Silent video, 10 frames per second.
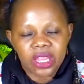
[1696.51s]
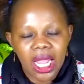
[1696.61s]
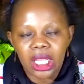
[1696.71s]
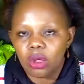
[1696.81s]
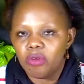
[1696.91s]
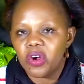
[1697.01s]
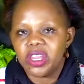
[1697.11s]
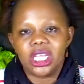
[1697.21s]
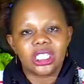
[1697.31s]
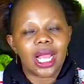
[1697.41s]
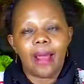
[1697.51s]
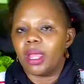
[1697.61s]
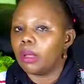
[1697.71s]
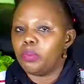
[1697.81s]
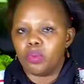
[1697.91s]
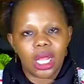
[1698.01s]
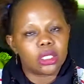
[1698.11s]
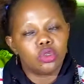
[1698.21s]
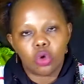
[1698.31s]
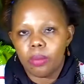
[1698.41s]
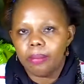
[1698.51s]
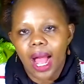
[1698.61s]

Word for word: Thank you for this coming breakthrough.